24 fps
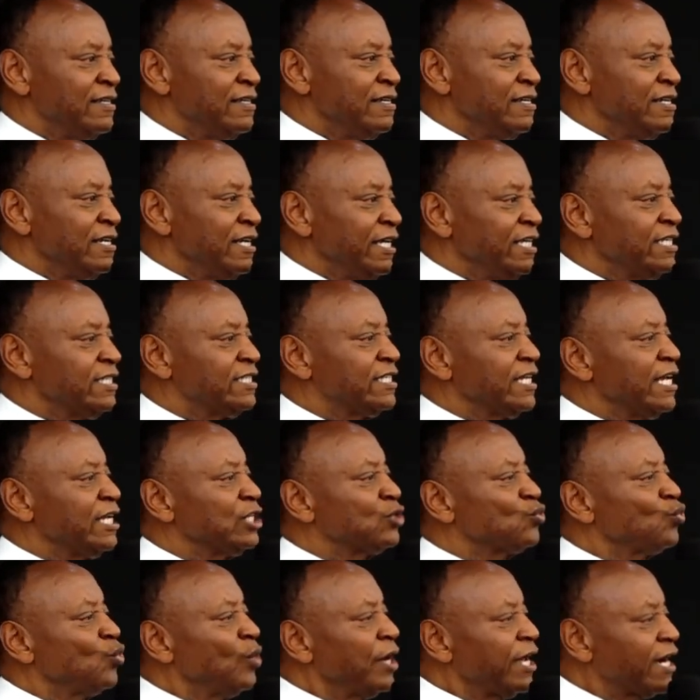He says,
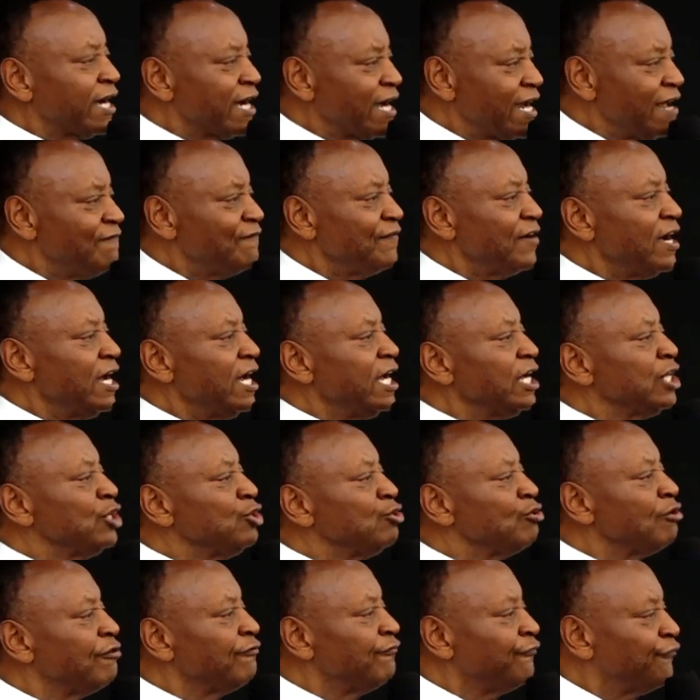wherever your
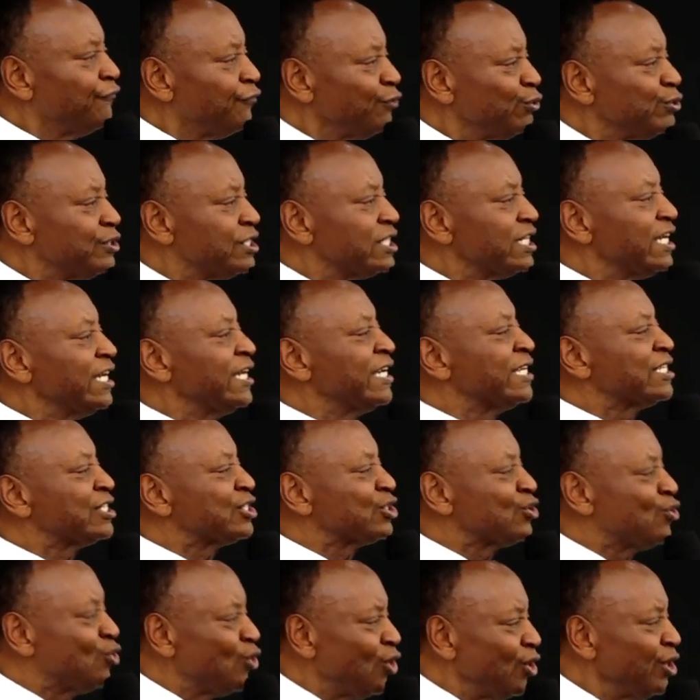foot is
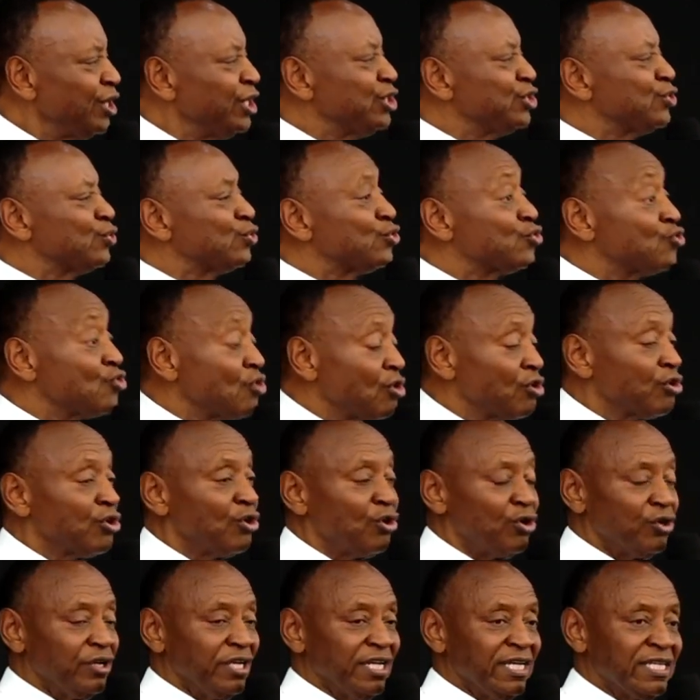going to trod
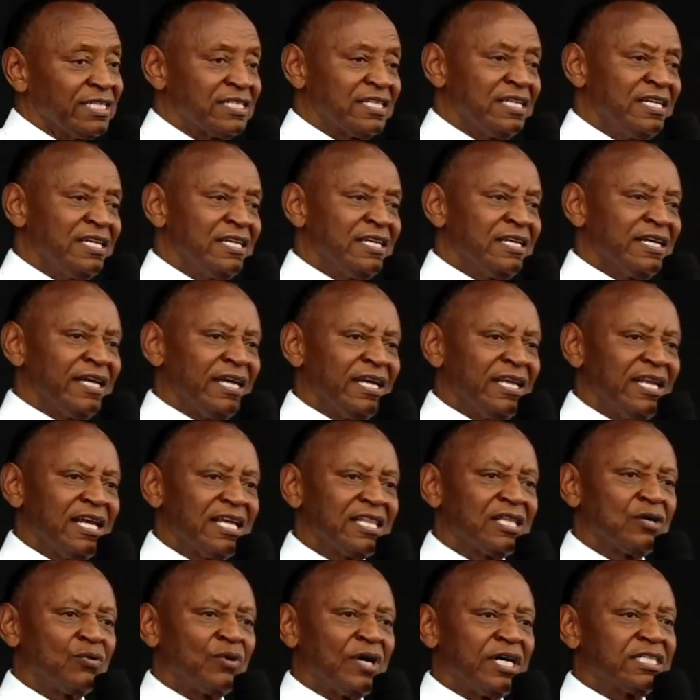on. It's, in other
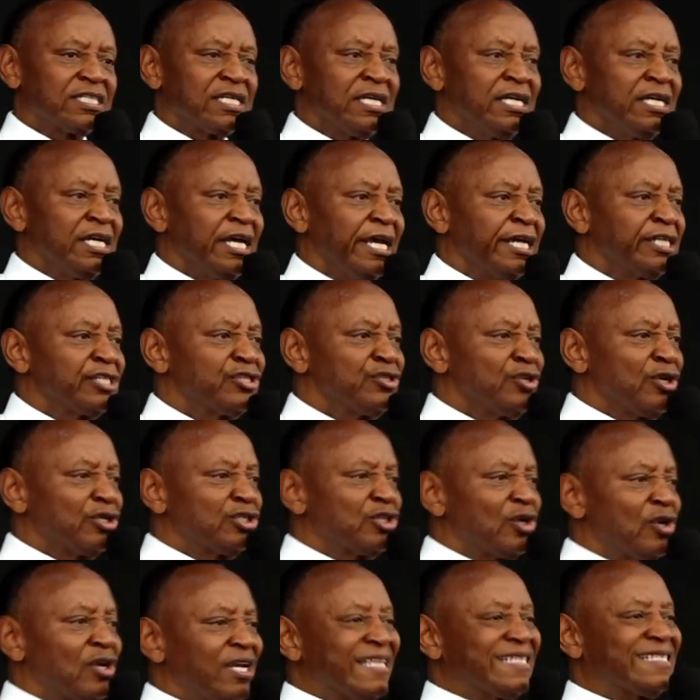words, it's not
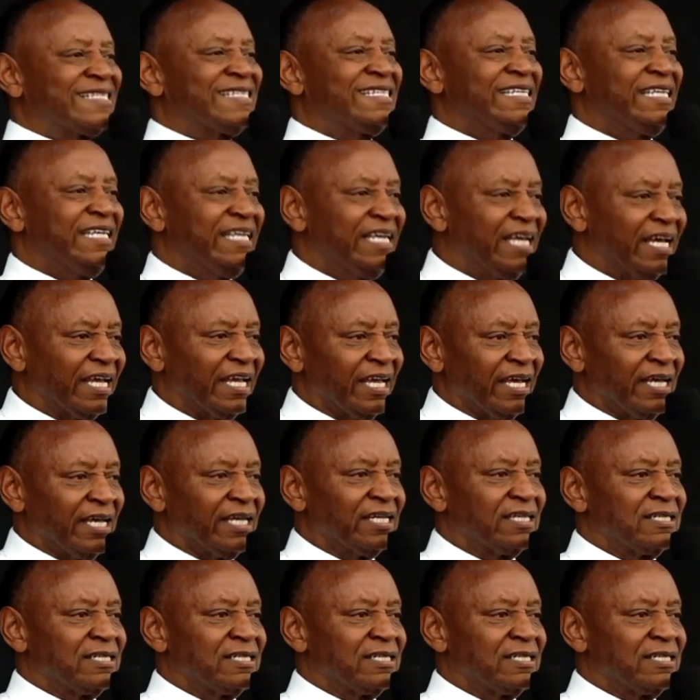only seeing it,